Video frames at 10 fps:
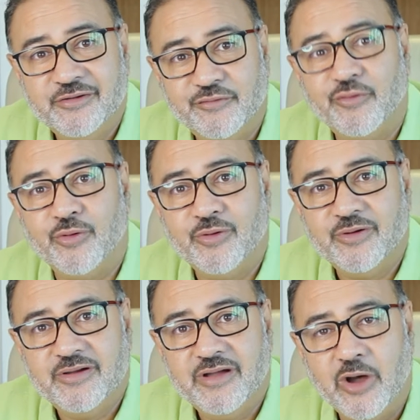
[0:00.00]
for
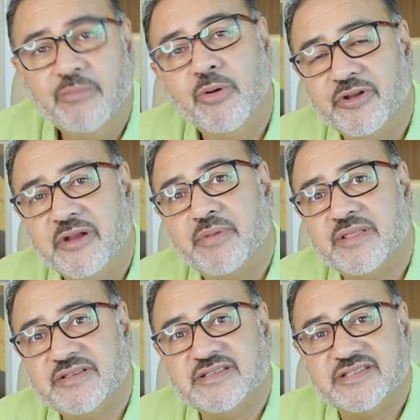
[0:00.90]
our Bornean
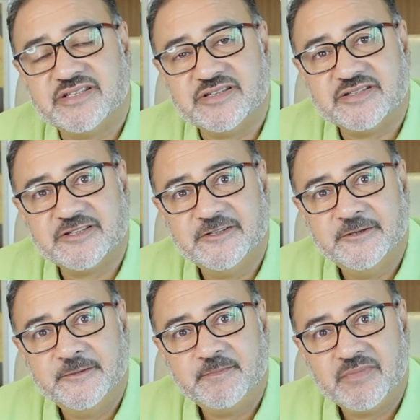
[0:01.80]
brothers and sisters.
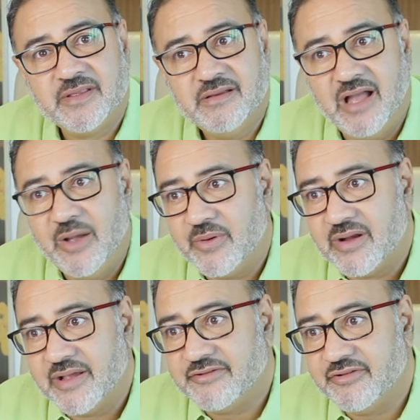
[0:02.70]
I would
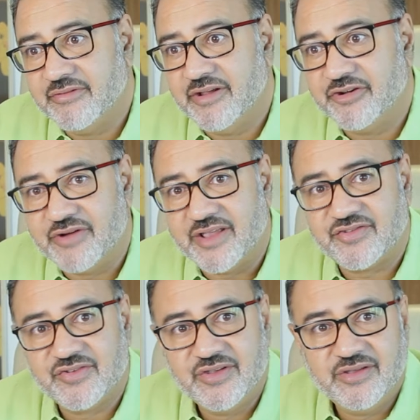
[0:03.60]
like to
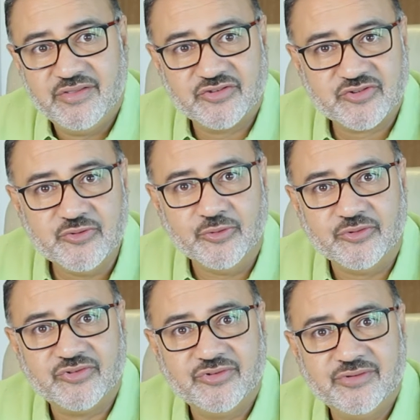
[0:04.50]
address the
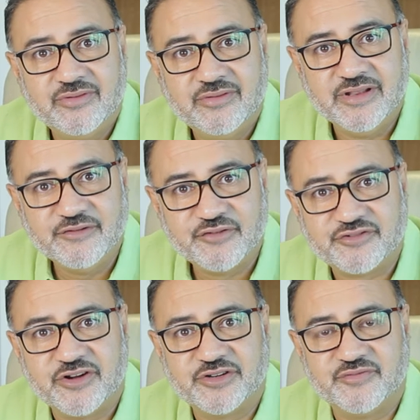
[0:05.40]
schools, the
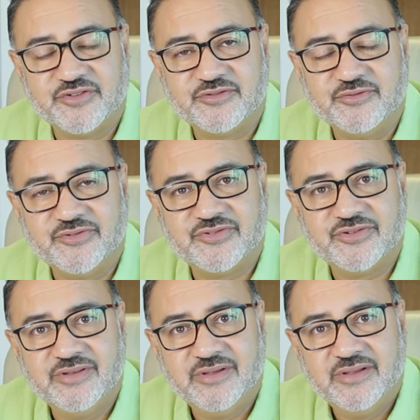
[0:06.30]
infrastructure for schools.
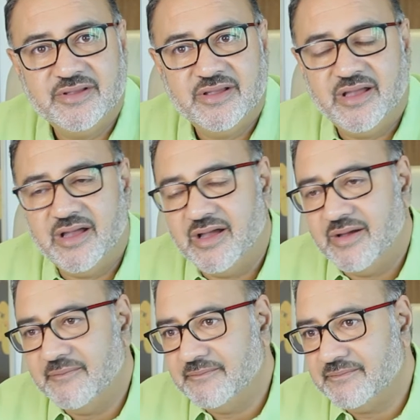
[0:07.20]

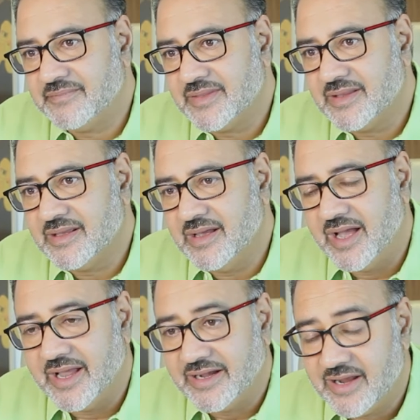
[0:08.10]

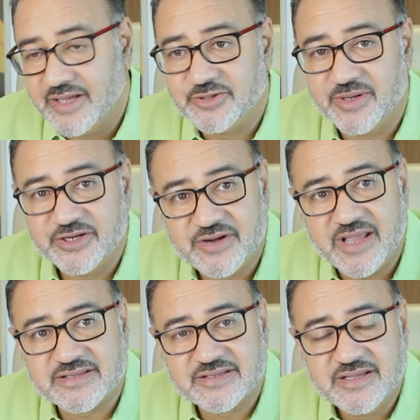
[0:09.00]
I'd like to
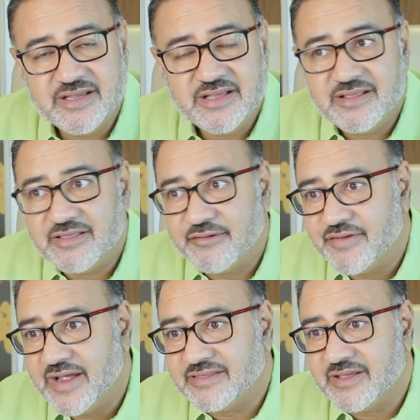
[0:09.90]
address the
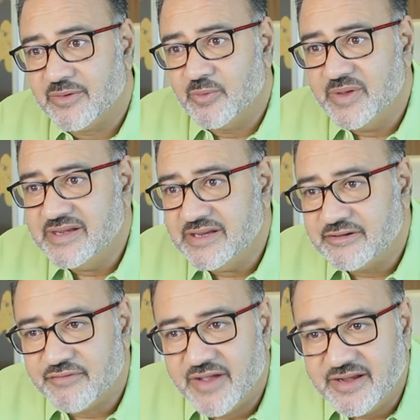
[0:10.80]
fact that we need
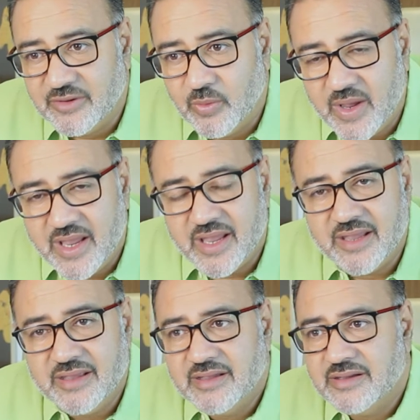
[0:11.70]
to find a
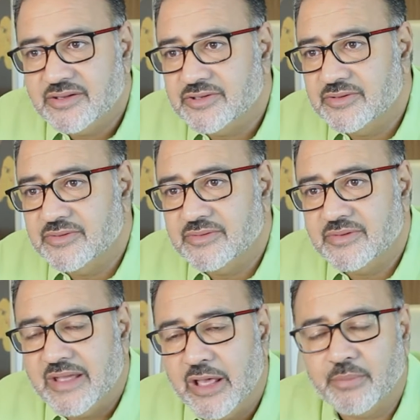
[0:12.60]
way to
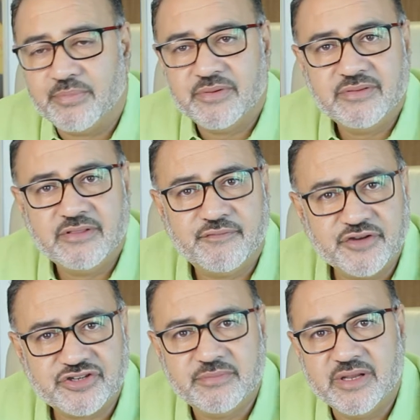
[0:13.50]
help the
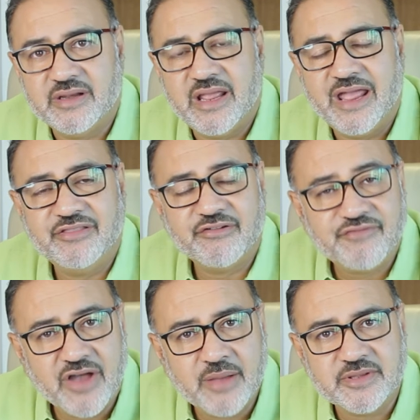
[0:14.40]
fishermen and the
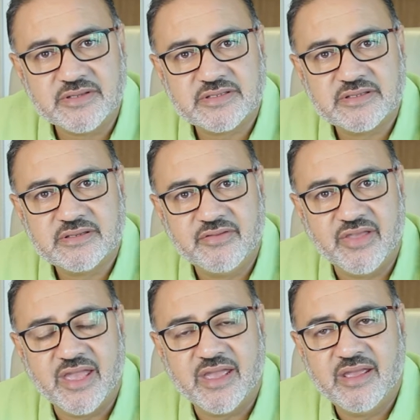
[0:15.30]
farmers
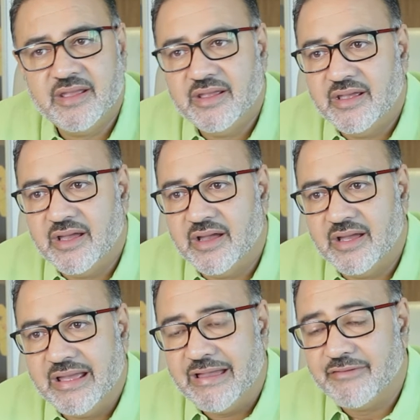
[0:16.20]
there
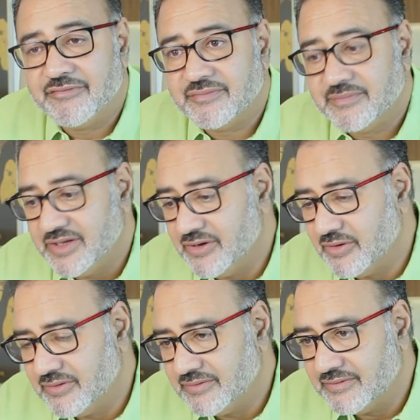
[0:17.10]
have,
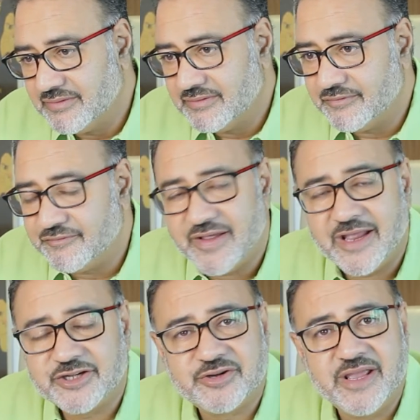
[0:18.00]

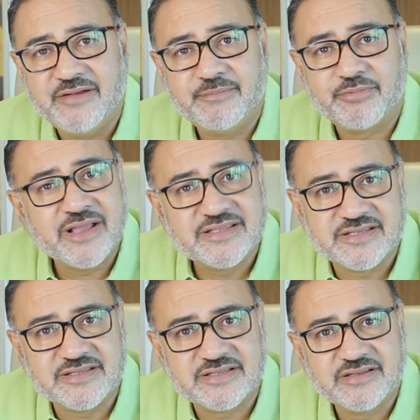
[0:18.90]
fair trade
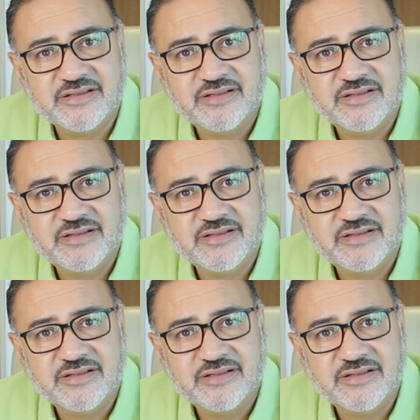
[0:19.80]
prices,